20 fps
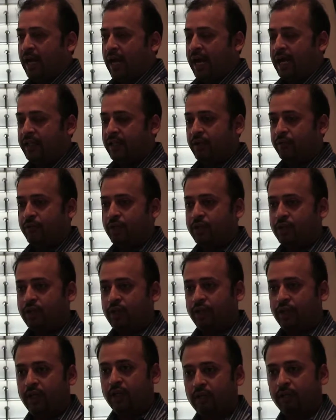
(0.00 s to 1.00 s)
and then we
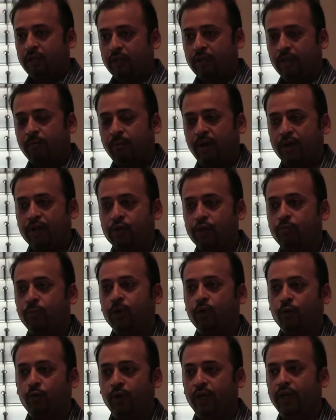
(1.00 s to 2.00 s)
study the comparison
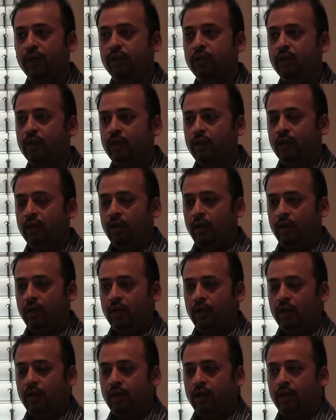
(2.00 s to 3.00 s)
between
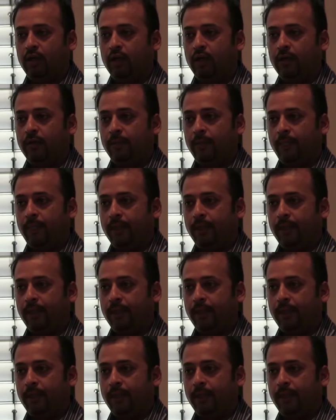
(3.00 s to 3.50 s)
the